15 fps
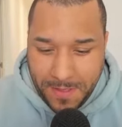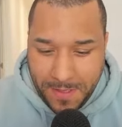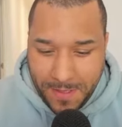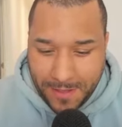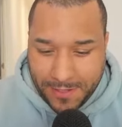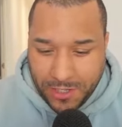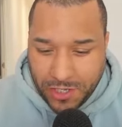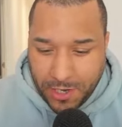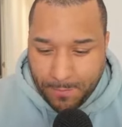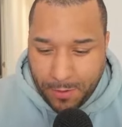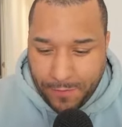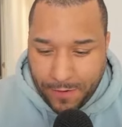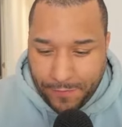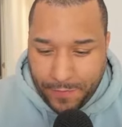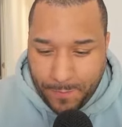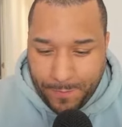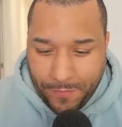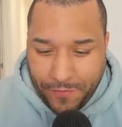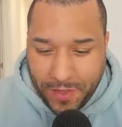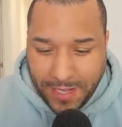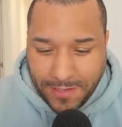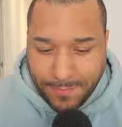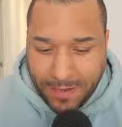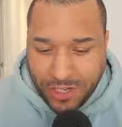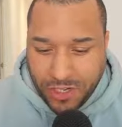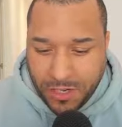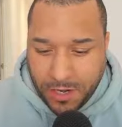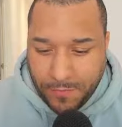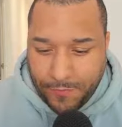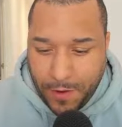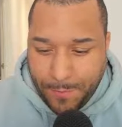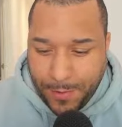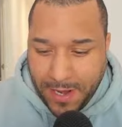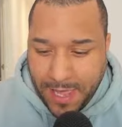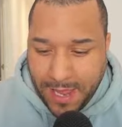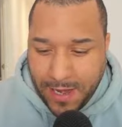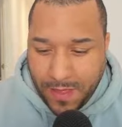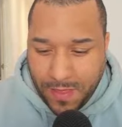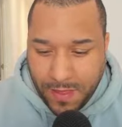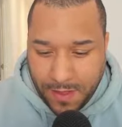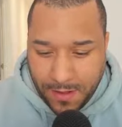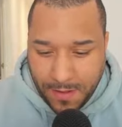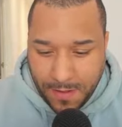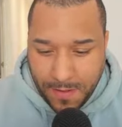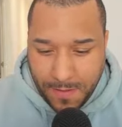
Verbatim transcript: You have to jump over the flipping things and make sure you don't flip and hit anything.